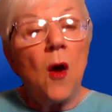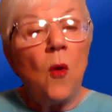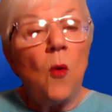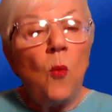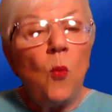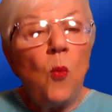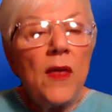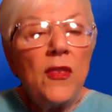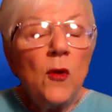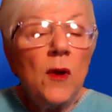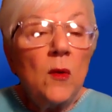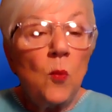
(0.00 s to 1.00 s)

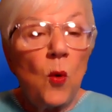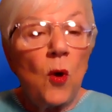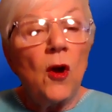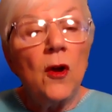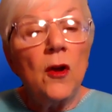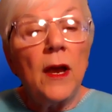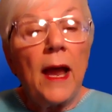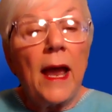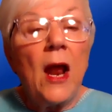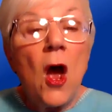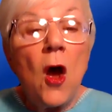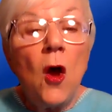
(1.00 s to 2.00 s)
whether at work,
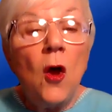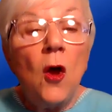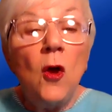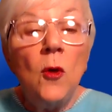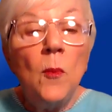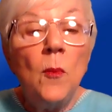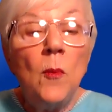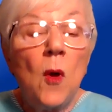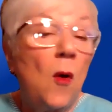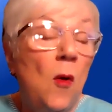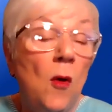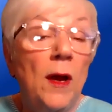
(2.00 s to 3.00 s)
at home,
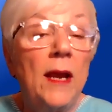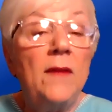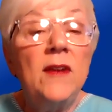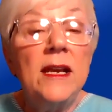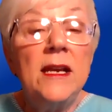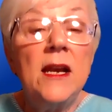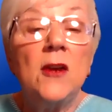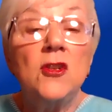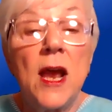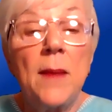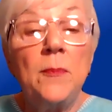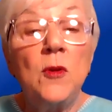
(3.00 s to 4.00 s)
or even in our
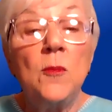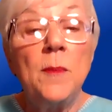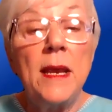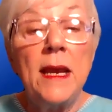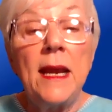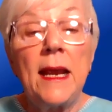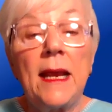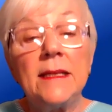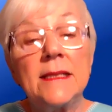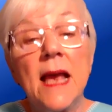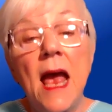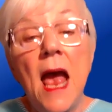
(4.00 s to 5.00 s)
chapter
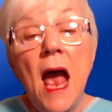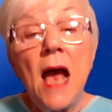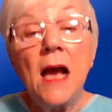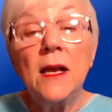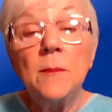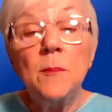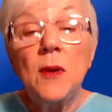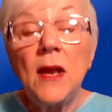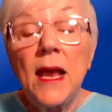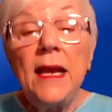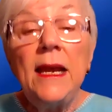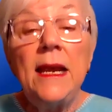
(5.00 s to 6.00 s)
meetings,
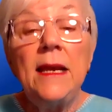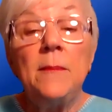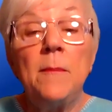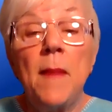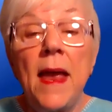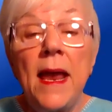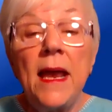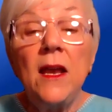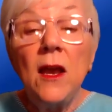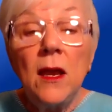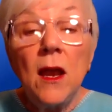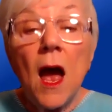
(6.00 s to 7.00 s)
complaining may
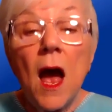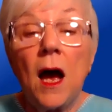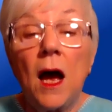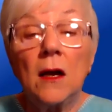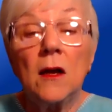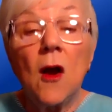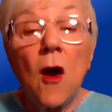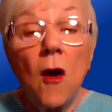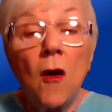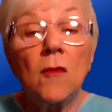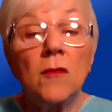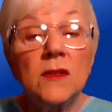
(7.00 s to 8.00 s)

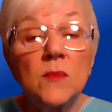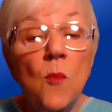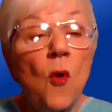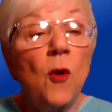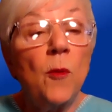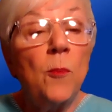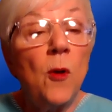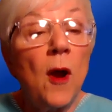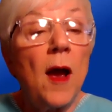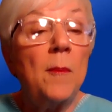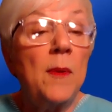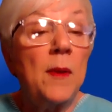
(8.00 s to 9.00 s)
cause more
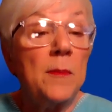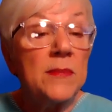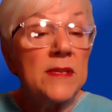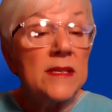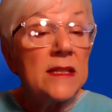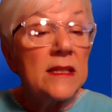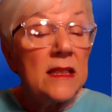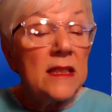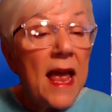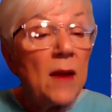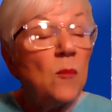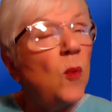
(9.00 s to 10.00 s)
problems
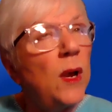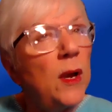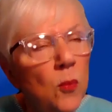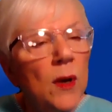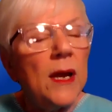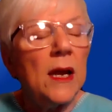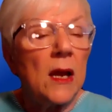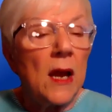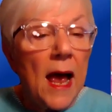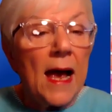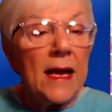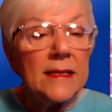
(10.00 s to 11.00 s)
than we
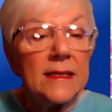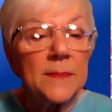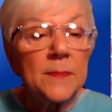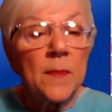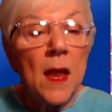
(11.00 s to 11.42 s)
realize.